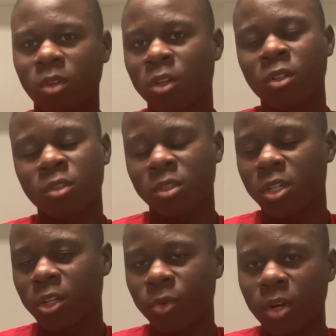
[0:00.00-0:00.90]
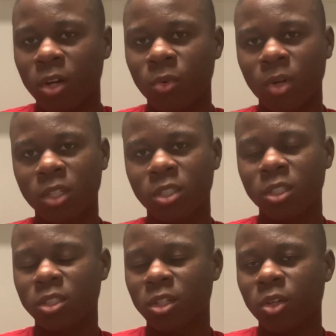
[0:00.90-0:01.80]
all sticking around watching
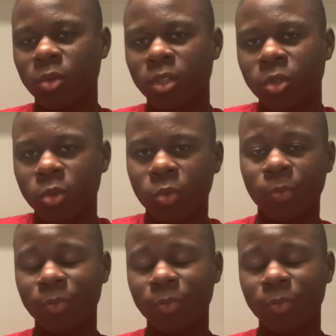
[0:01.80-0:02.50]
this all the way through.